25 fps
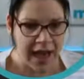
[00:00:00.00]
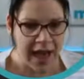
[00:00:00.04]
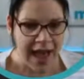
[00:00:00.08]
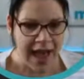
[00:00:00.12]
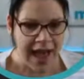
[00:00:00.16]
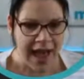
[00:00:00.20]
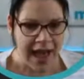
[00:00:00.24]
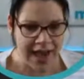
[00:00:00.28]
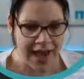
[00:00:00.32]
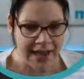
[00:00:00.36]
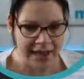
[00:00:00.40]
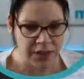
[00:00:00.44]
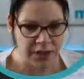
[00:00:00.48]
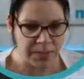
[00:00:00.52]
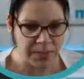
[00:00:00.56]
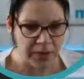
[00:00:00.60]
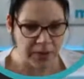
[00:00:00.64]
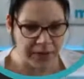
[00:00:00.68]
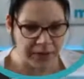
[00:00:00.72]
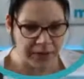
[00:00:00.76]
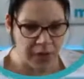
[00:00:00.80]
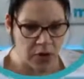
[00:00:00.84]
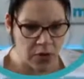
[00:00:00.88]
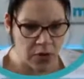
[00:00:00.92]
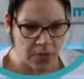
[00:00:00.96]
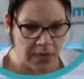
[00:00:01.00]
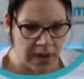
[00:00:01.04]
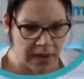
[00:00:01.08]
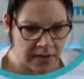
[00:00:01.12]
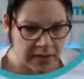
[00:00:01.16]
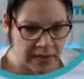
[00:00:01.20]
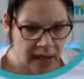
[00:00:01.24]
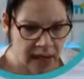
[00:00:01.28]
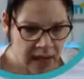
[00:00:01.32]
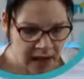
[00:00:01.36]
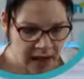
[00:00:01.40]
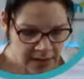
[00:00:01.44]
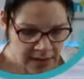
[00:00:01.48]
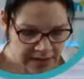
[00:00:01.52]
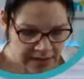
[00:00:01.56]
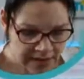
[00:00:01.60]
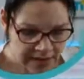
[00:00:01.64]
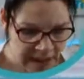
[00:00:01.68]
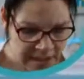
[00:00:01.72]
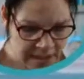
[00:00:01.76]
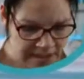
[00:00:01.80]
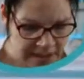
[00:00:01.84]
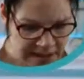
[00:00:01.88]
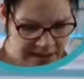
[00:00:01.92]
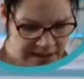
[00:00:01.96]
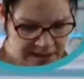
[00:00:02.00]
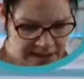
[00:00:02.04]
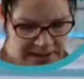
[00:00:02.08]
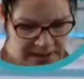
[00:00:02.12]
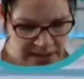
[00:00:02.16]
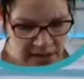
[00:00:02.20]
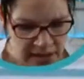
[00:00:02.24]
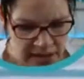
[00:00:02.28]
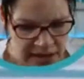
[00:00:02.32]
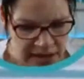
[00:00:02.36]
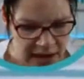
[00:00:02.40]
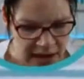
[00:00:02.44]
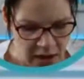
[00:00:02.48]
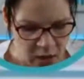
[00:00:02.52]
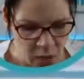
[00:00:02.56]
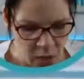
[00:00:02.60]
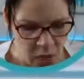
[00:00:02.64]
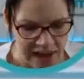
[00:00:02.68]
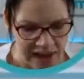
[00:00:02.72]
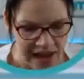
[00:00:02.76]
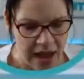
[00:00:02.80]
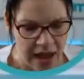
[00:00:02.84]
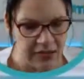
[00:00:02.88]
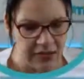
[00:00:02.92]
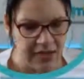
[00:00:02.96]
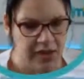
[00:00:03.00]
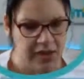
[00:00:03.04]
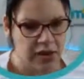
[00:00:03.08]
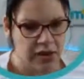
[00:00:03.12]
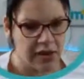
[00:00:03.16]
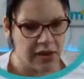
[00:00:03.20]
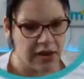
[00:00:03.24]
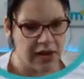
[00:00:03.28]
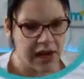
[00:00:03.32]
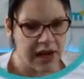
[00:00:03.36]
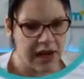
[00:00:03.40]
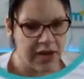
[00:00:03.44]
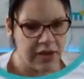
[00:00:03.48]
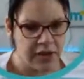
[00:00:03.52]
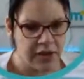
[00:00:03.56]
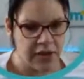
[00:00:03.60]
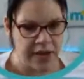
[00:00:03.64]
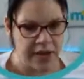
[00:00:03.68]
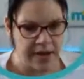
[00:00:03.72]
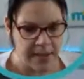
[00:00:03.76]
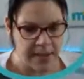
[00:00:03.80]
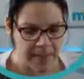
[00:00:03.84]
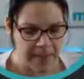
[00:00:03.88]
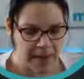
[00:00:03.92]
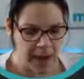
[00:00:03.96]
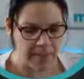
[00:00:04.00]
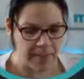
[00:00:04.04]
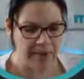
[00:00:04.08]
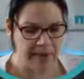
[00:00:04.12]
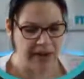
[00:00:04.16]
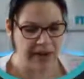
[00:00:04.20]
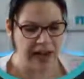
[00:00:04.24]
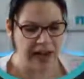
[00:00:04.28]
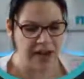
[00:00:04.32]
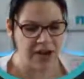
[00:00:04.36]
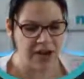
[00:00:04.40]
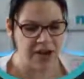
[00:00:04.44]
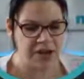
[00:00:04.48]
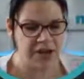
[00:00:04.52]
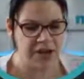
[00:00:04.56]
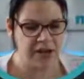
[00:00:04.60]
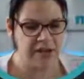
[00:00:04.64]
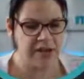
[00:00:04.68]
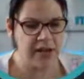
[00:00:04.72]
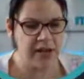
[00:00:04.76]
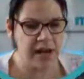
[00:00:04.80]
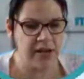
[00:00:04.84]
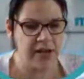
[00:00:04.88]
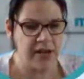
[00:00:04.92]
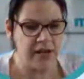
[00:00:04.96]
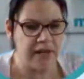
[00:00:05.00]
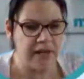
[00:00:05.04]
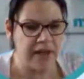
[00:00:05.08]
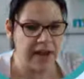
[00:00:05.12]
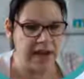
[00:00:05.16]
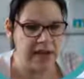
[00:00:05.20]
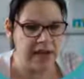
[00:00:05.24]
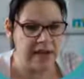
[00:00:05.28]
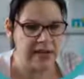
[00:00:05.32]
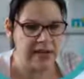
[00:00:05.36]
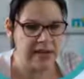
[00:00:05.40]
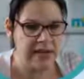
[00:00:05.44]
and performance. That means then we have to look at the publication side of things.